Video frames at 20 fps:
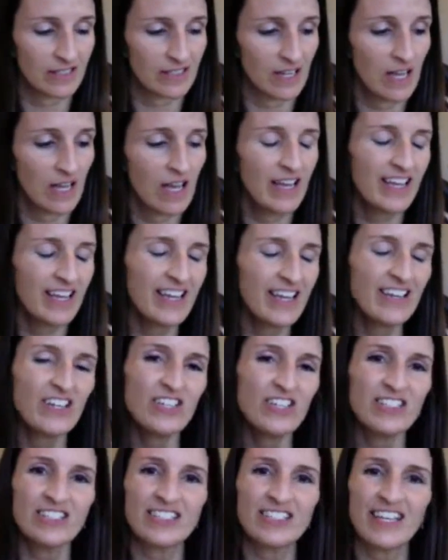He
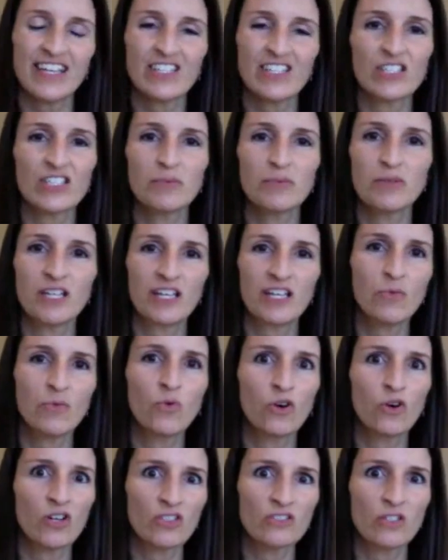cooks occasionally, but he
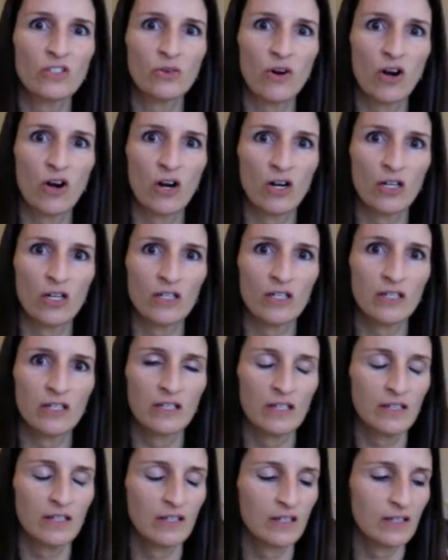works so hard
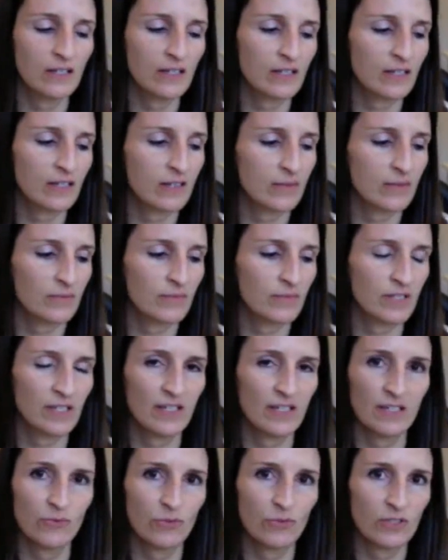that
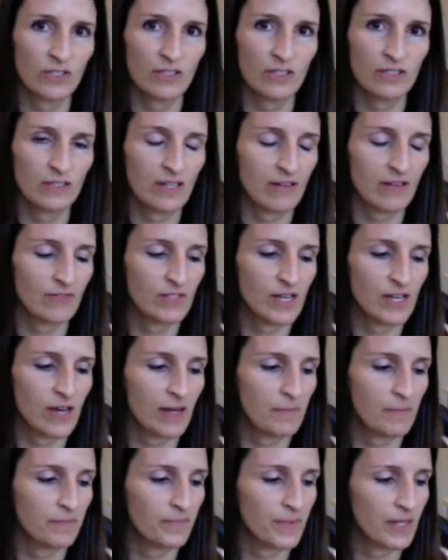he really doesn't have
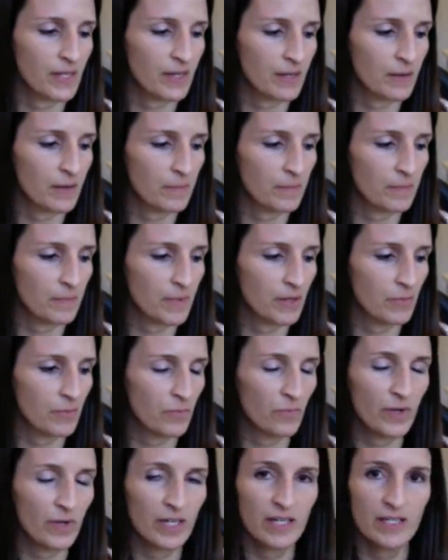time. But
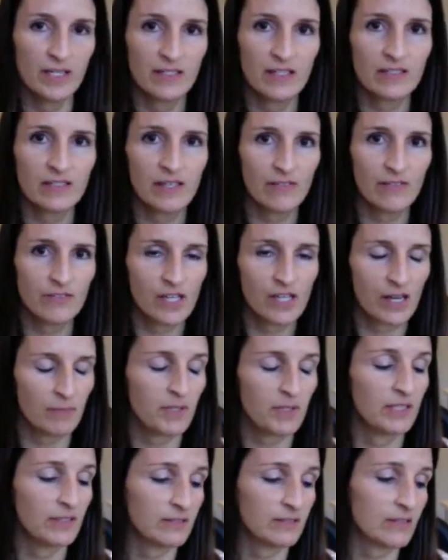when he does have time, he
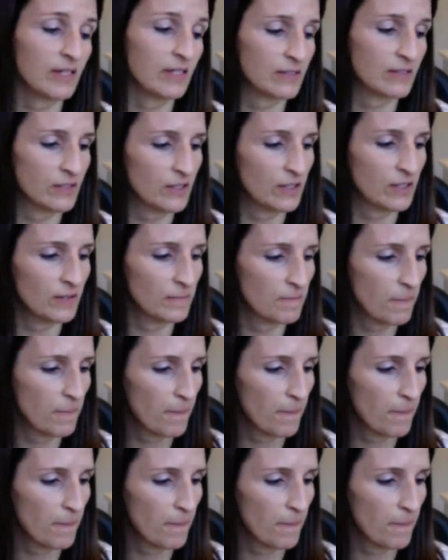does like to cook.